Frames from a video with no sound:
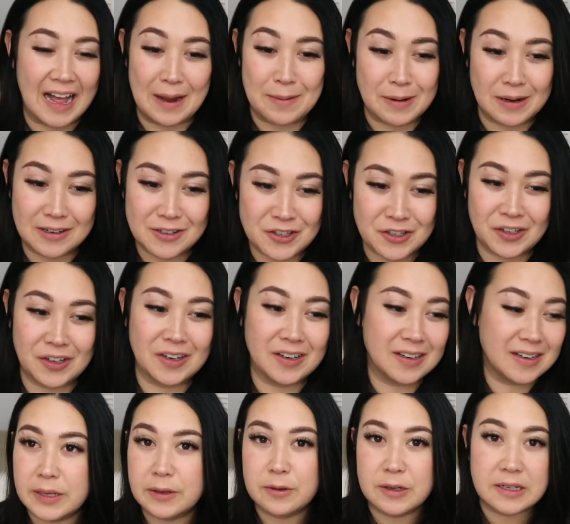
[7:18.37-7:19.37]
I'm not sure.
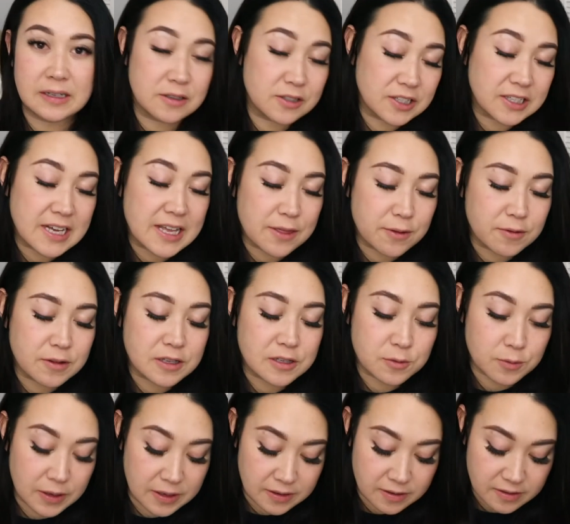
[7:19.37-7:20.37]
But while I was looking through the
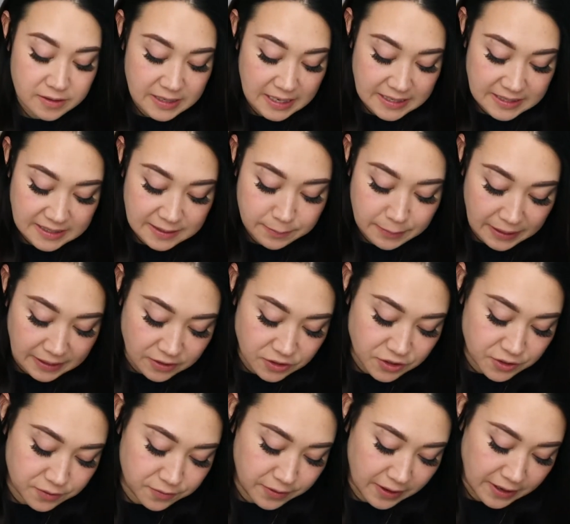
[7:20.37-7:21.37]
sweaters, I did
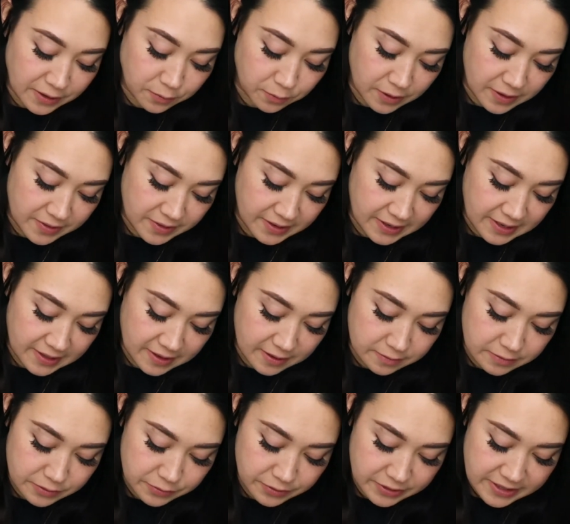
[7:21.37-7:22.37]
manage to find one that I thought
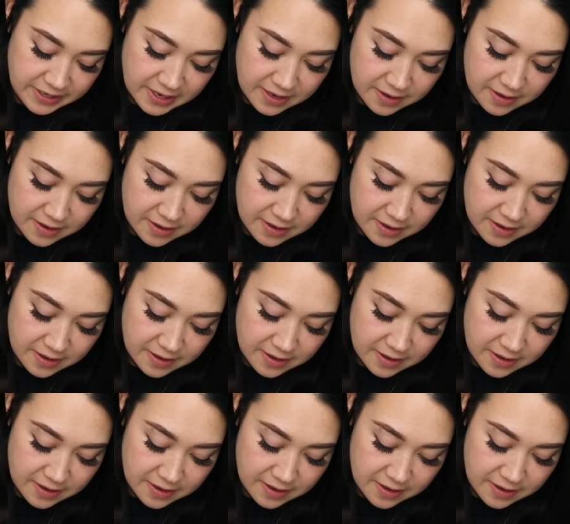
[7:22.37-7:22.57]
was really